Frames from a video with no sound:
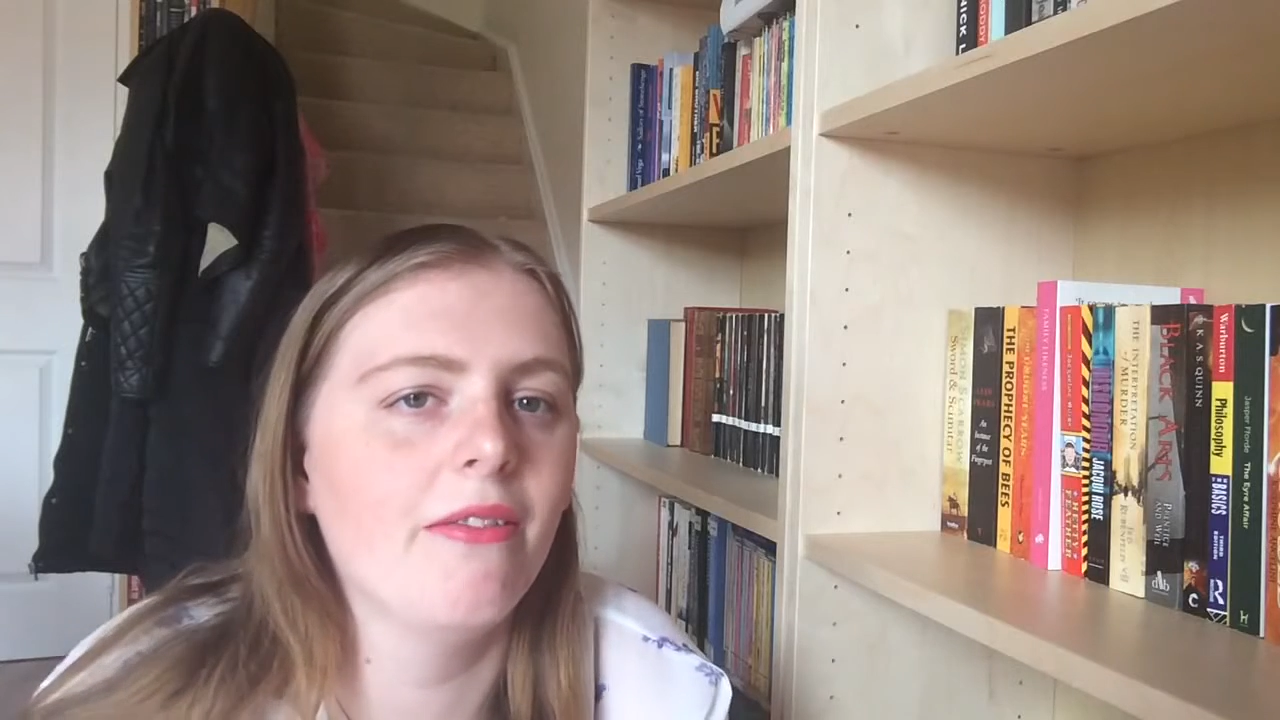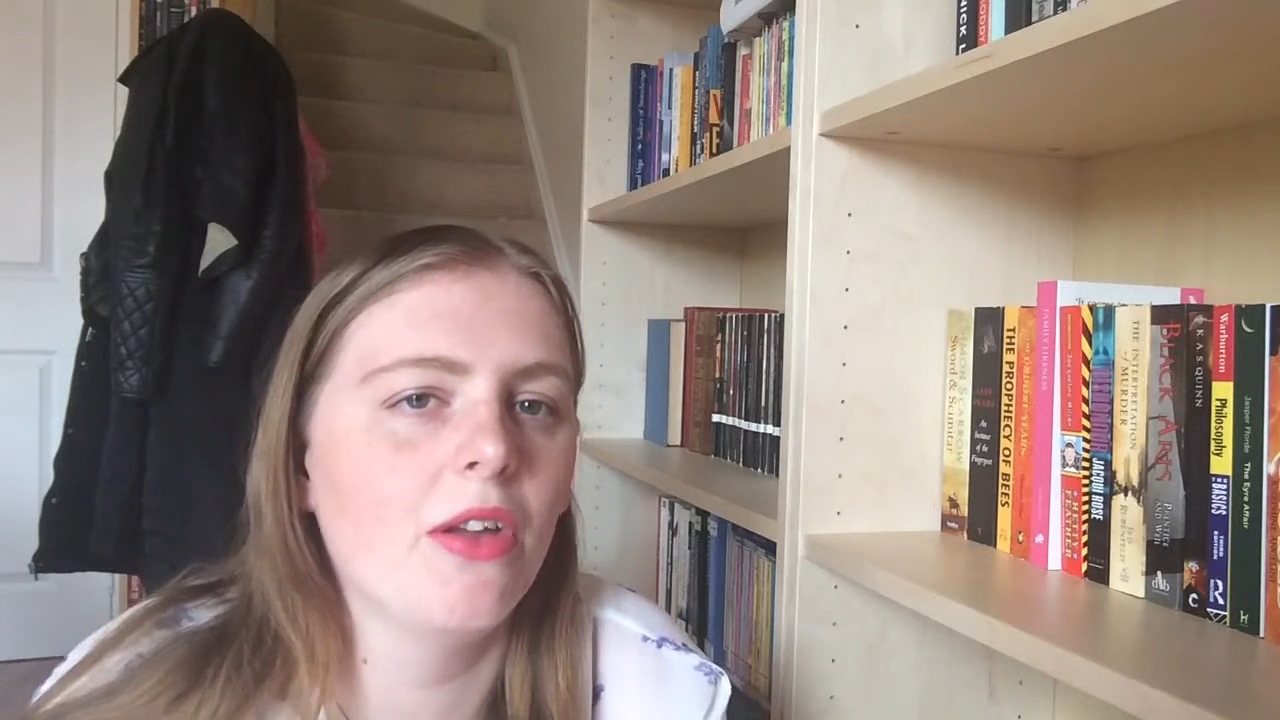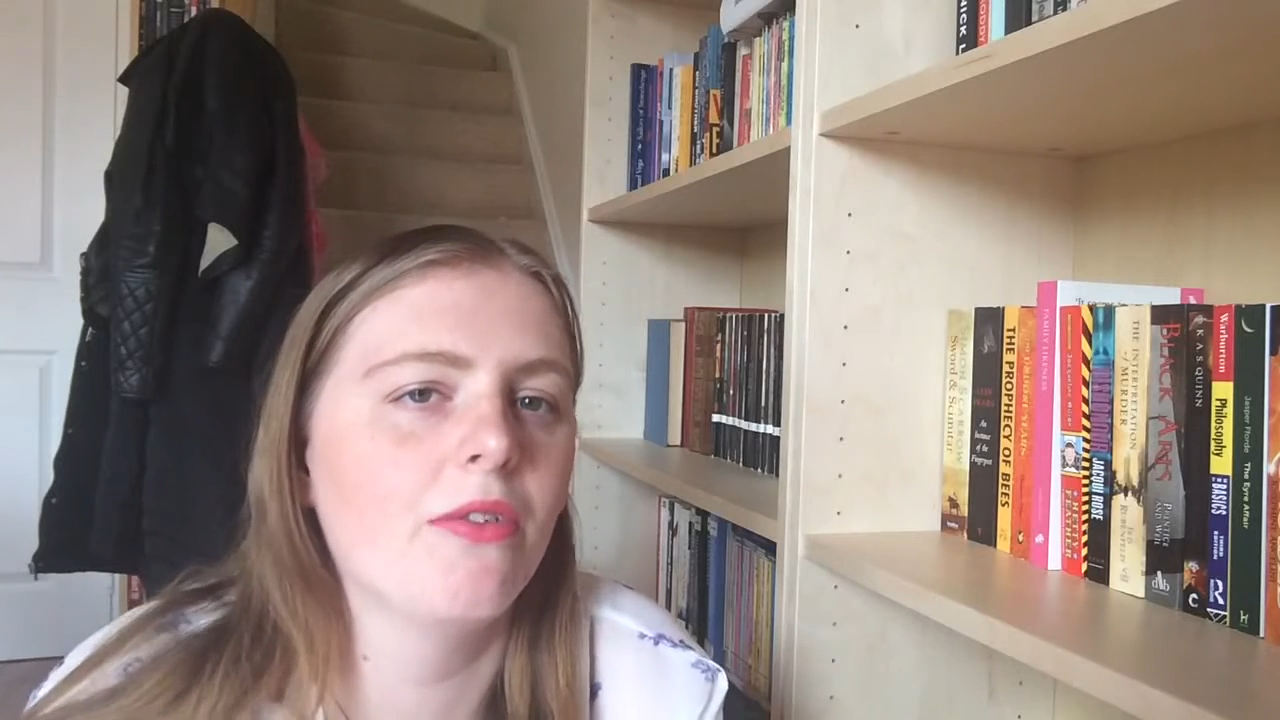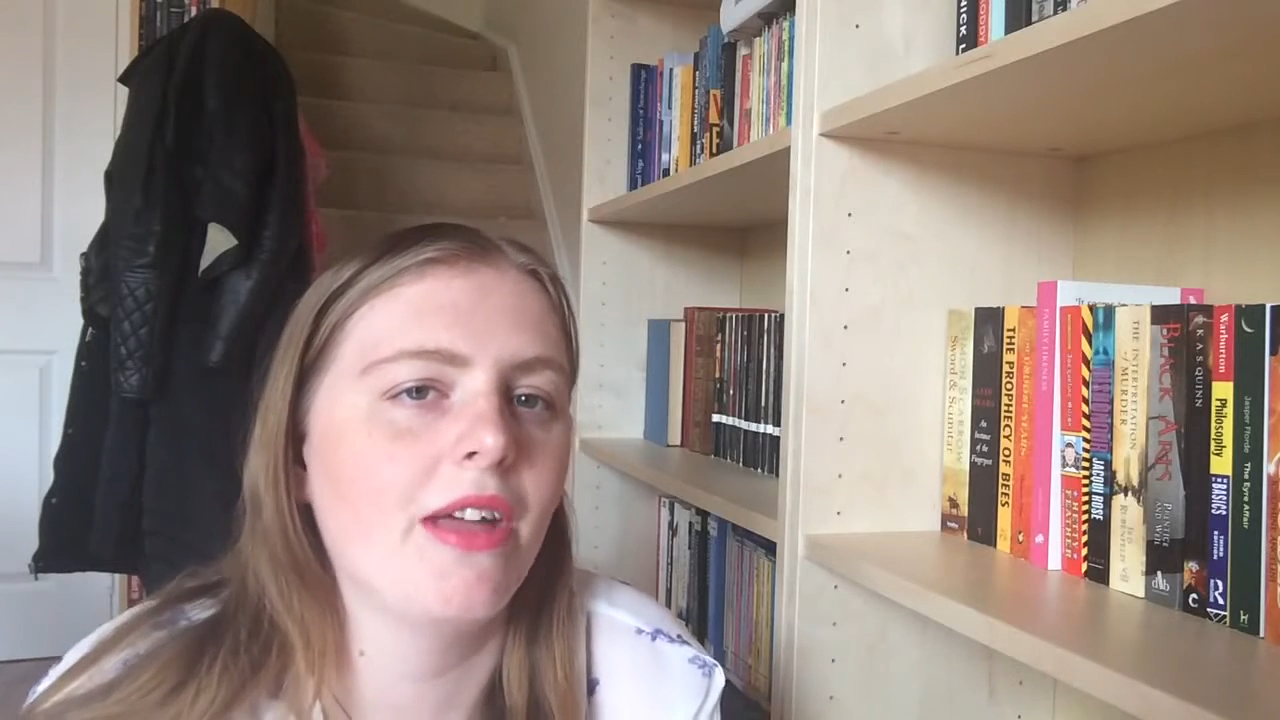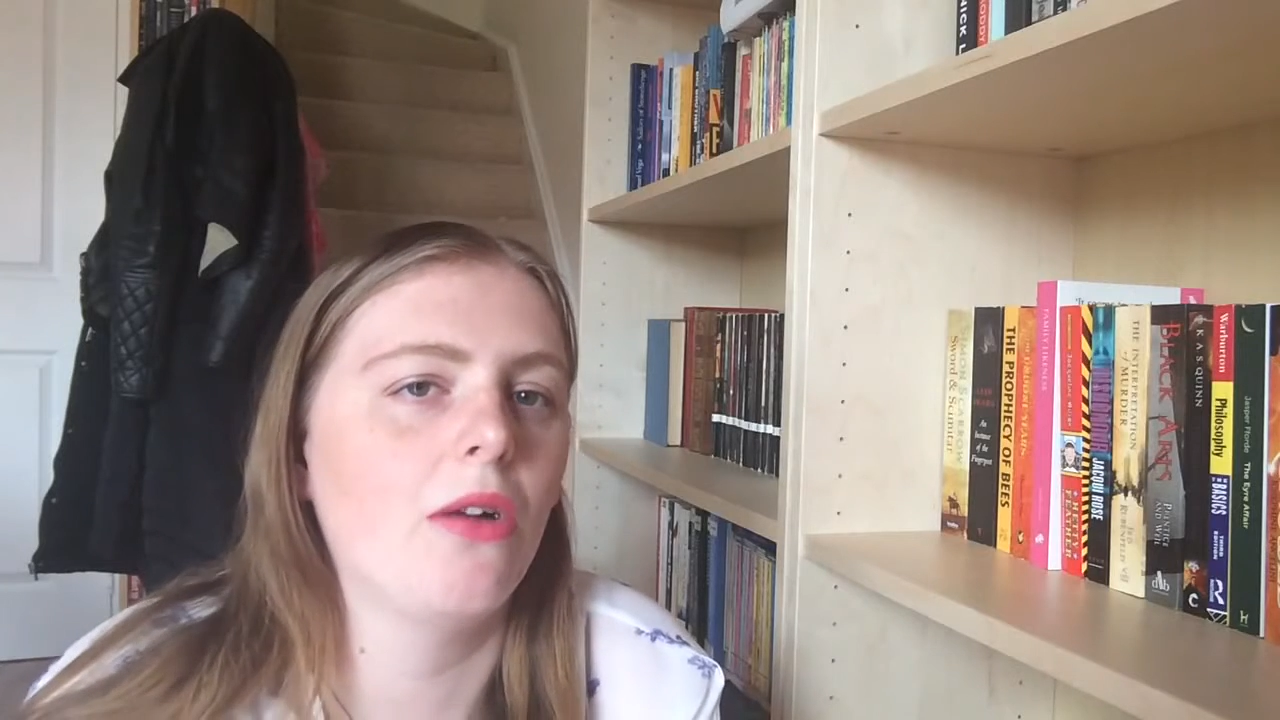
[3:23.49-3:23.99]

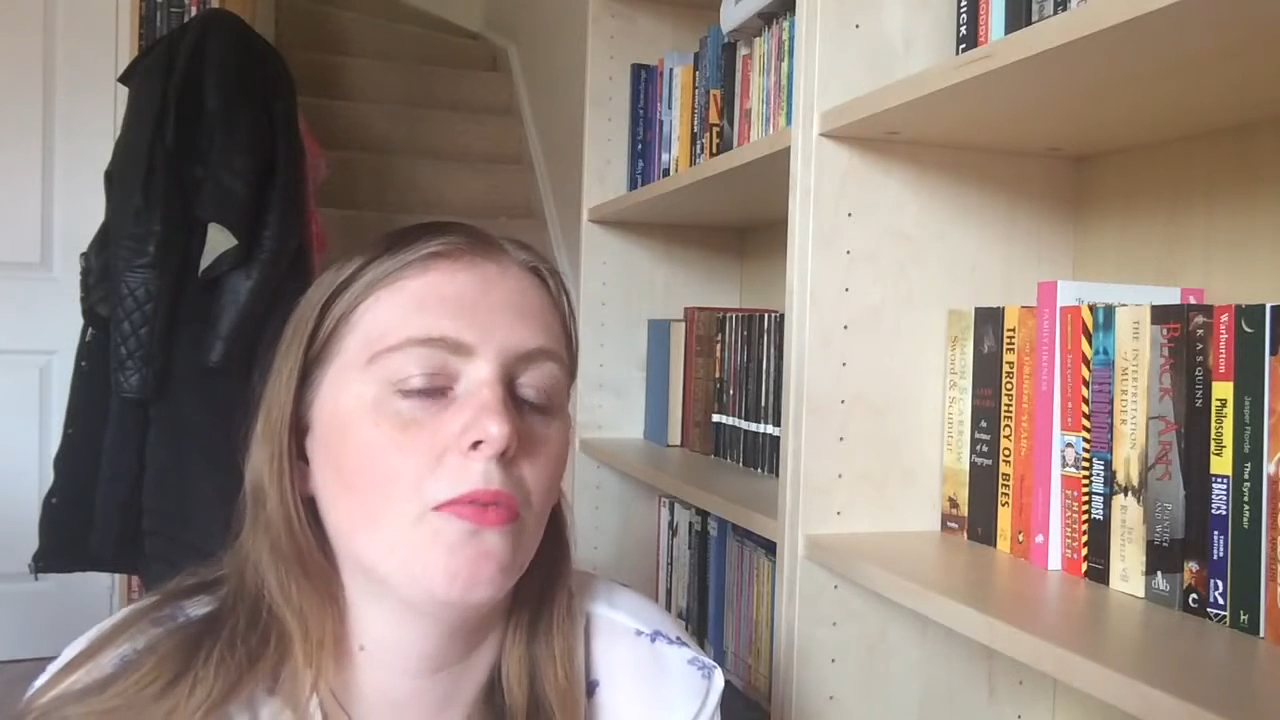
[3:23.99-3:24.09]
review of that